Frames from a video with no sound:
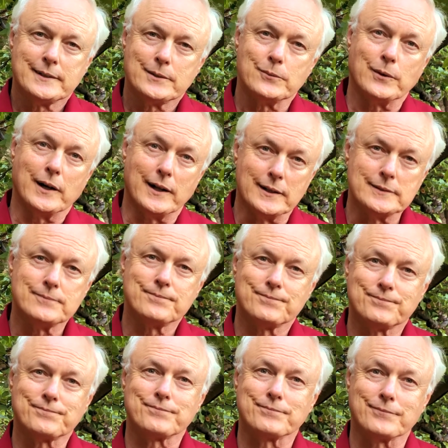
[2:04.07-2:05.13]
Well,
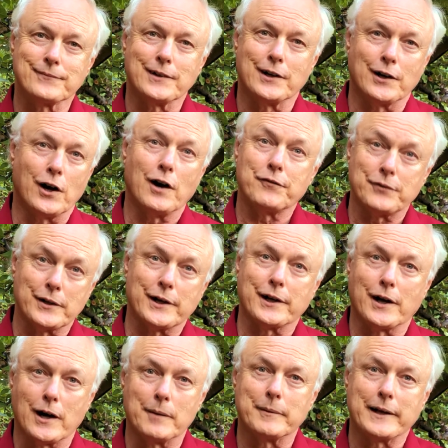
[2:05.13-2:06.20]
an awful lot
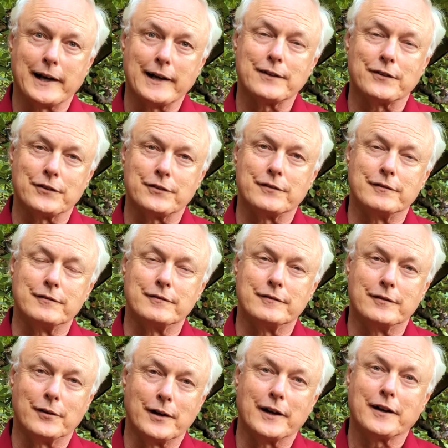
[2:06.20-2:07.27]
of Armageddons are
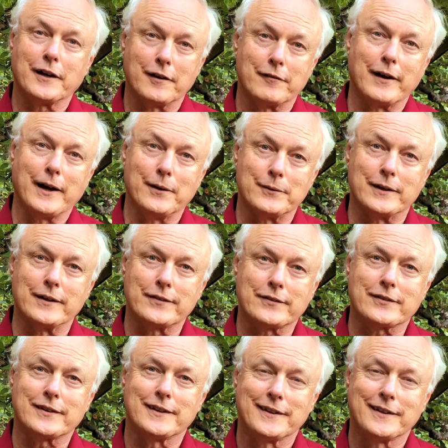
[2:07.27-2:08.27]
running around us,